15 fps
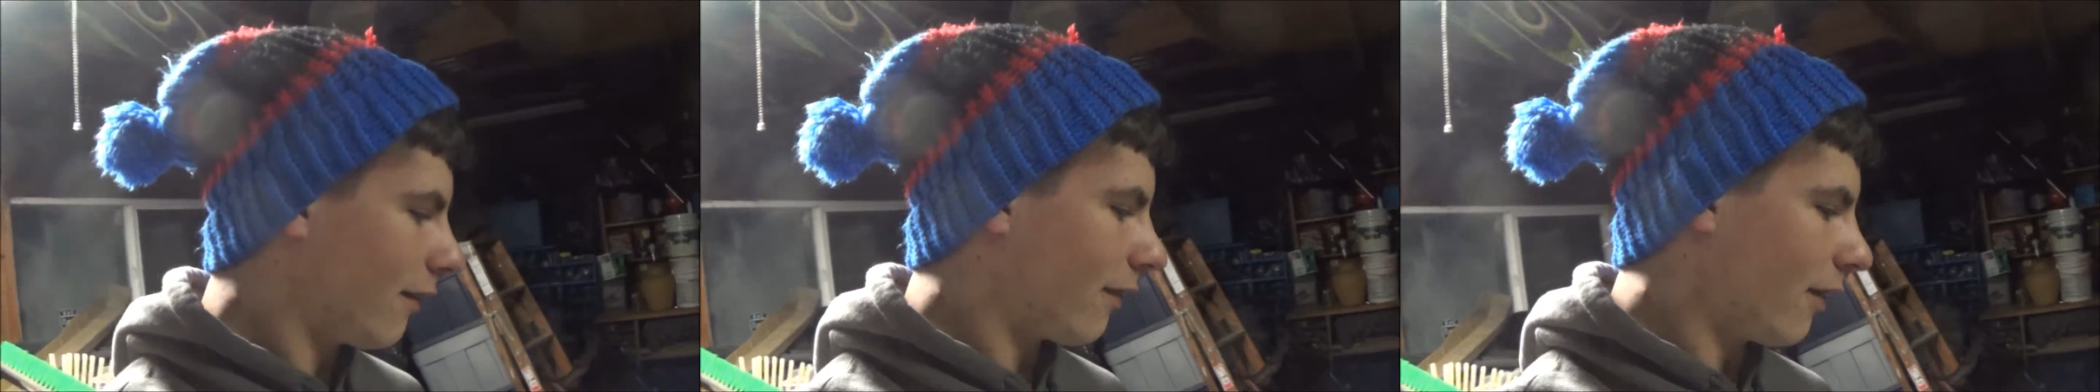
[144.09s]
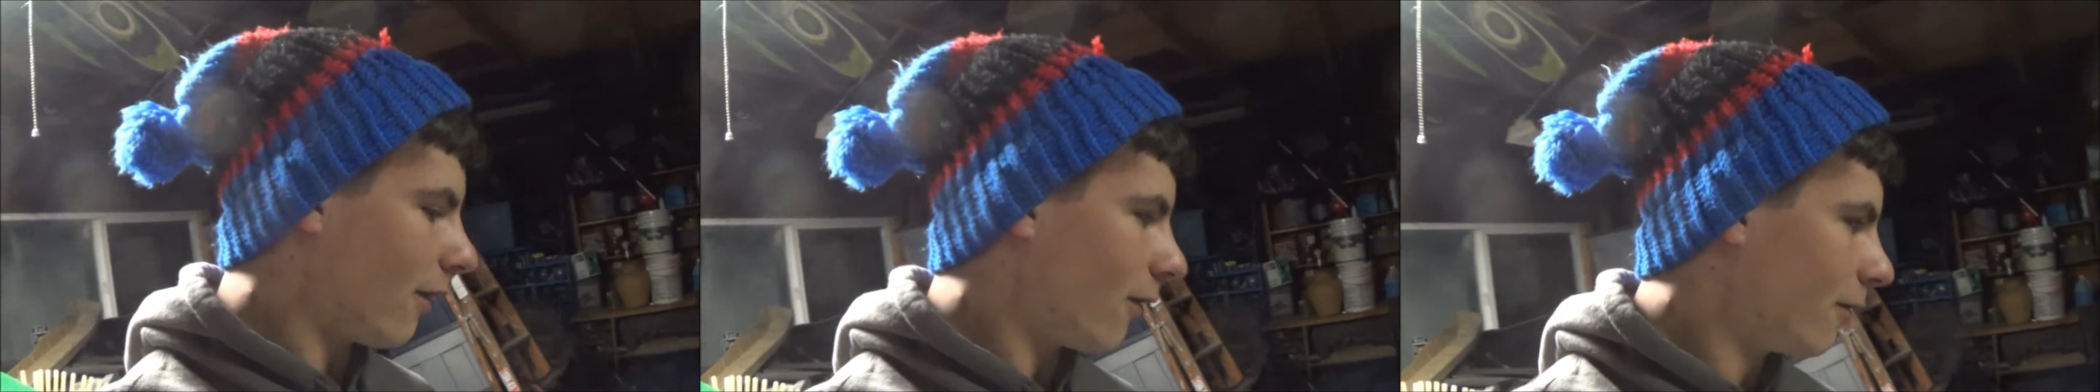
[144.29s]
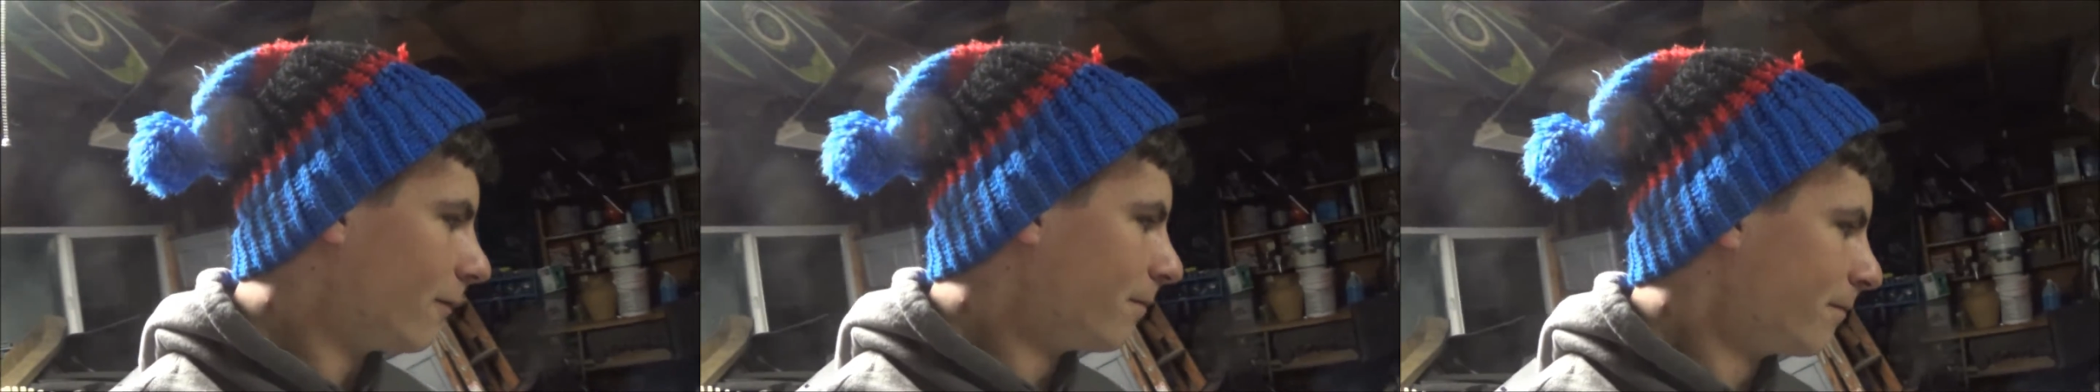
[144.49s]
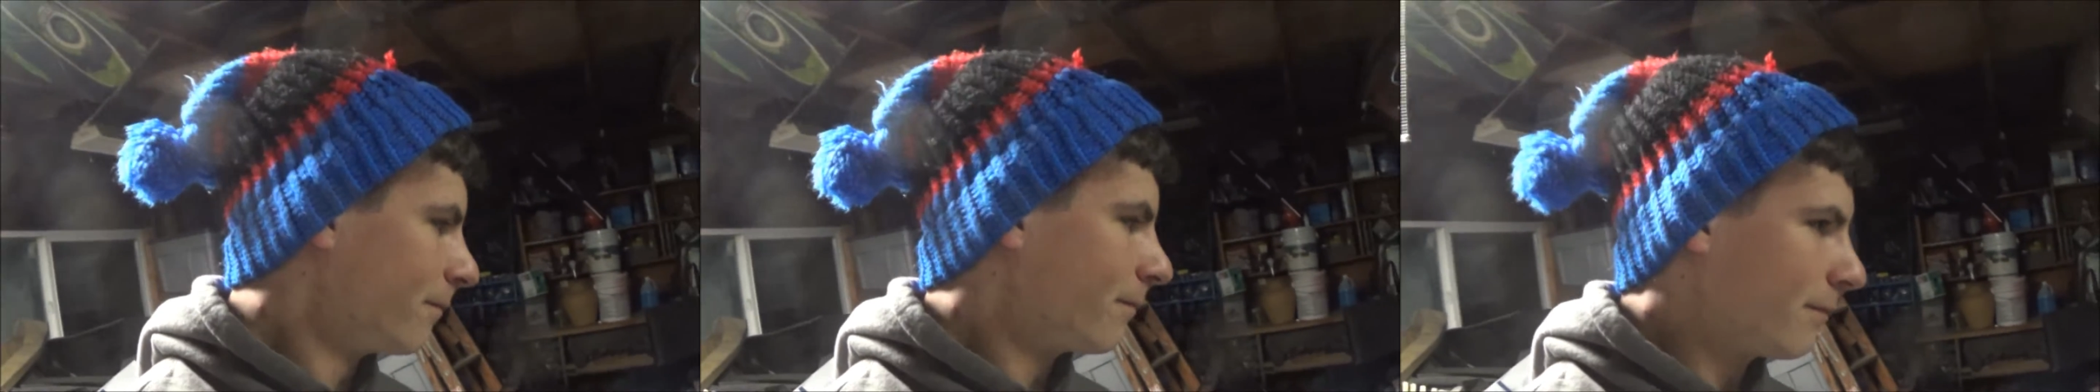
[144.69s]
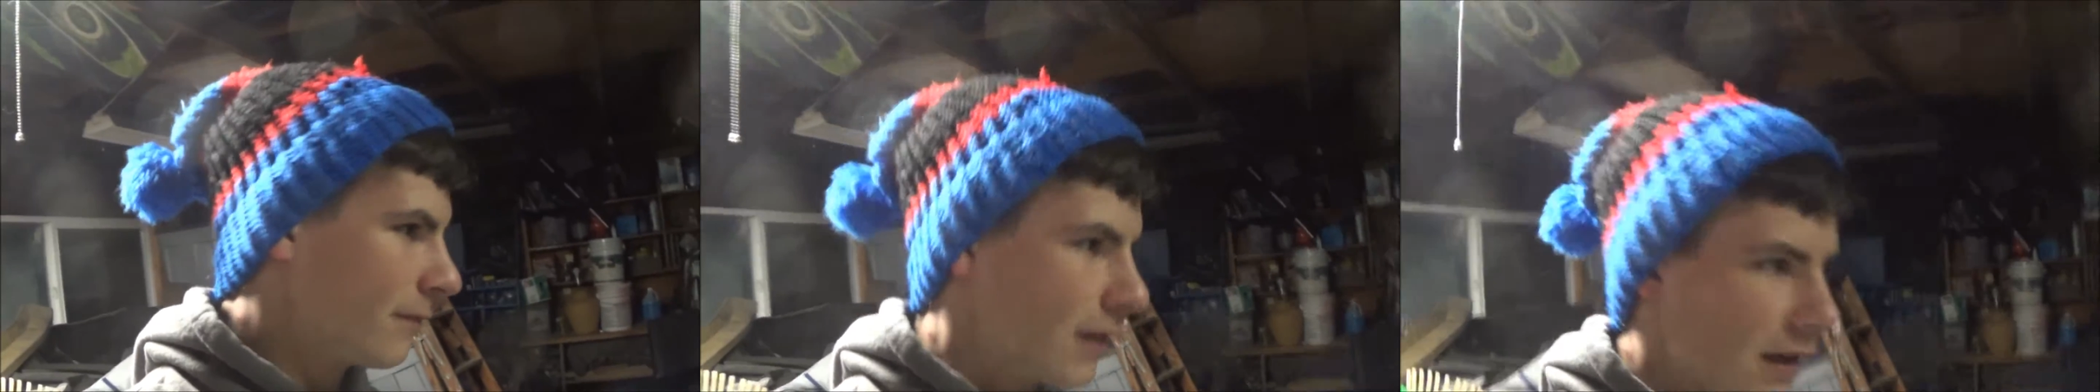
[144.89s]
So
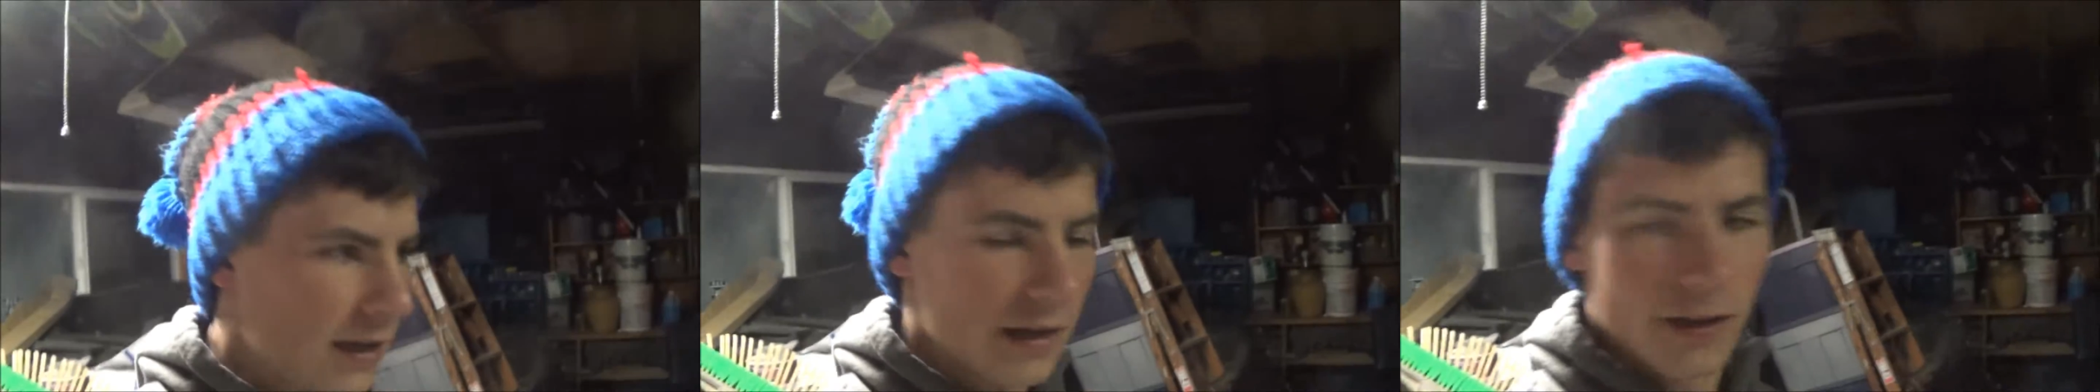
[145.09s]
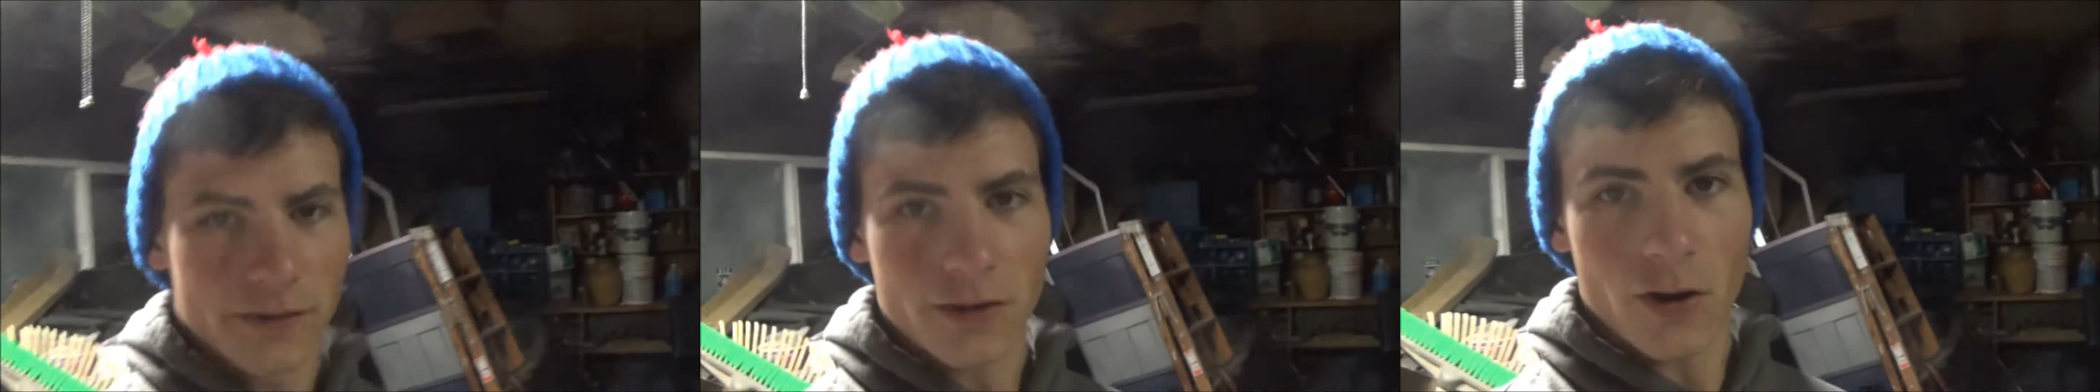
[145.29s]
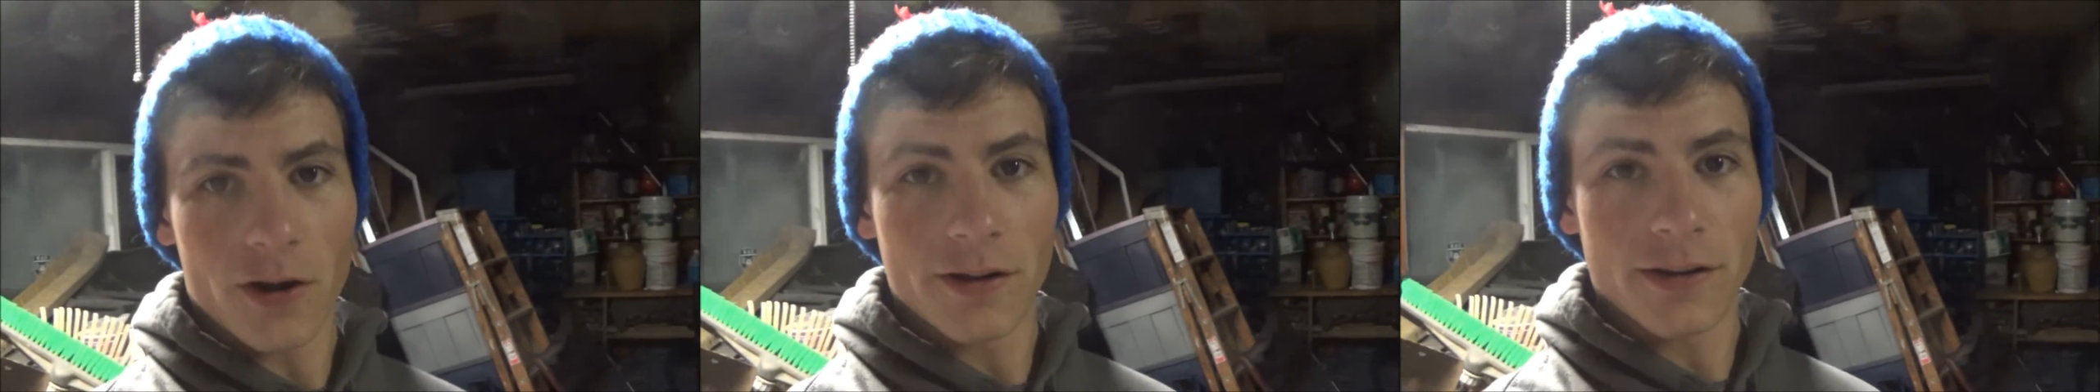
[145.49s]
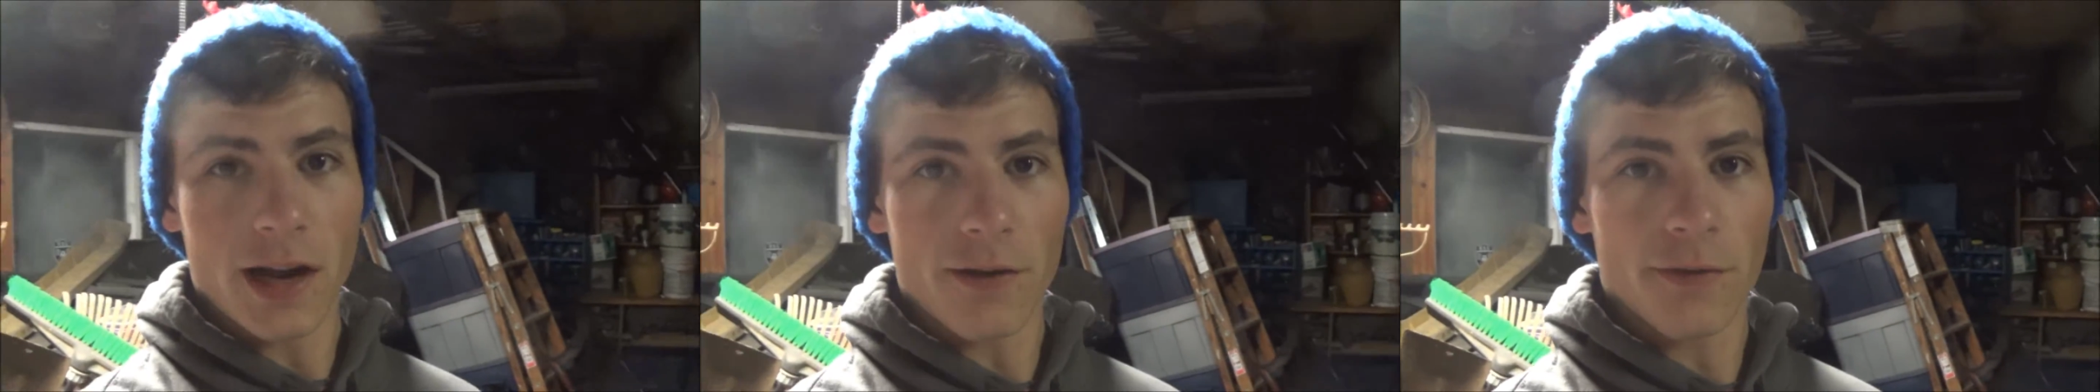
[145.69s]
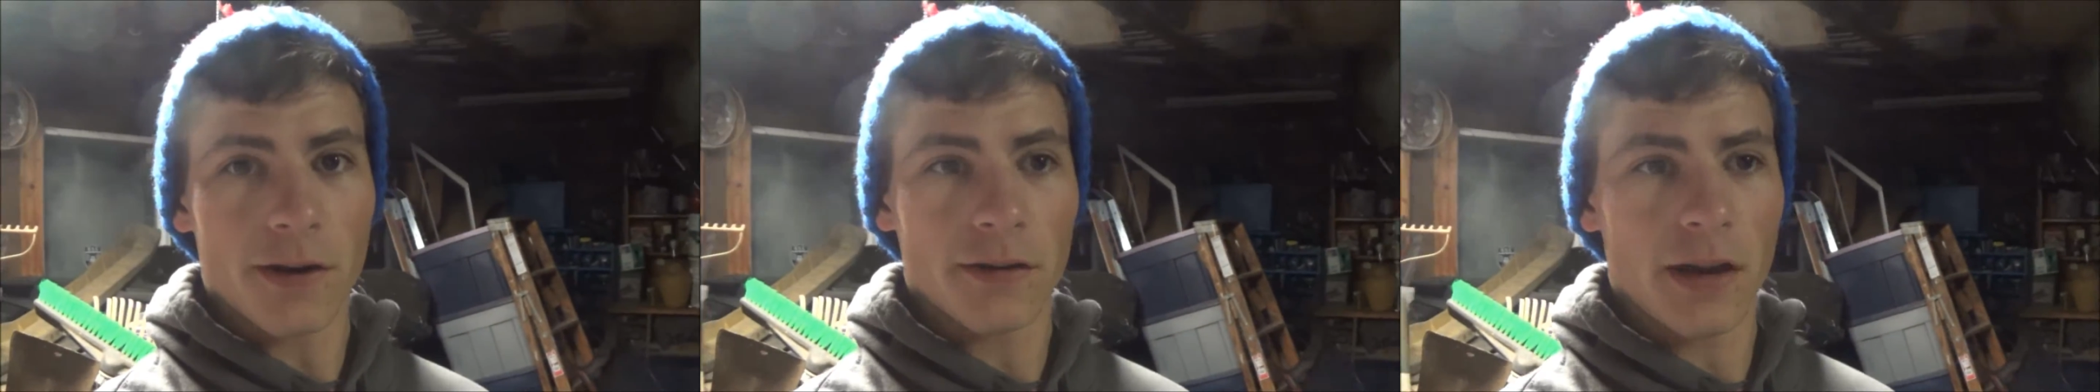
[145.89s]
let's go ahead and
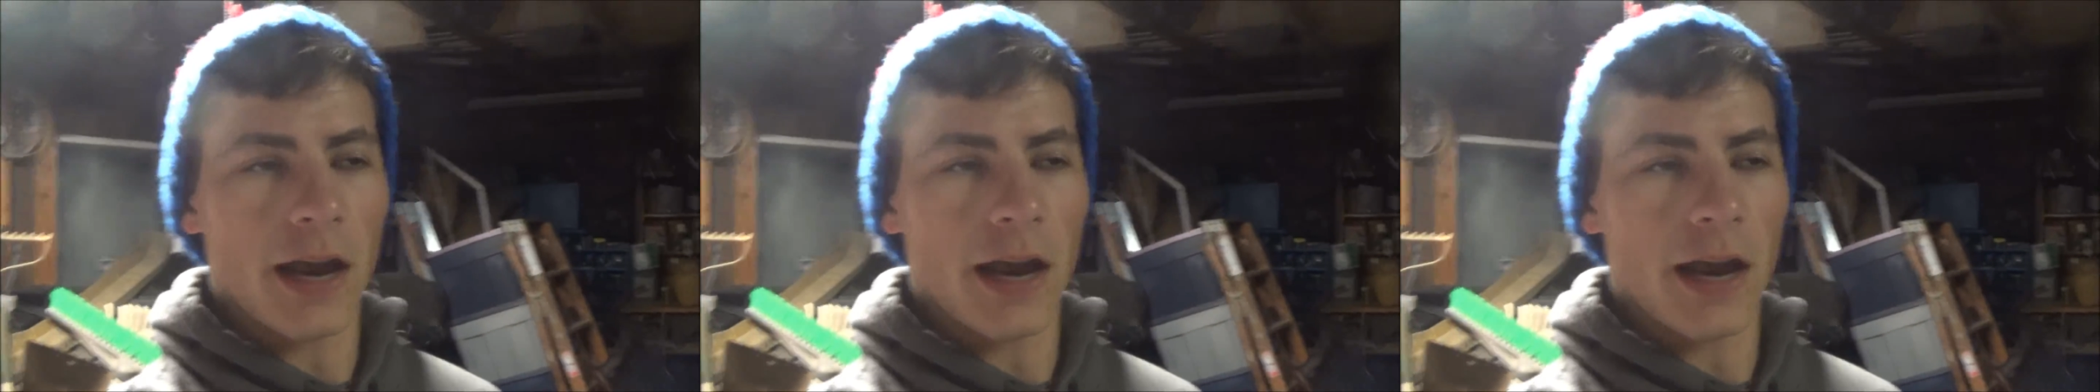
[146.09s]
dive right.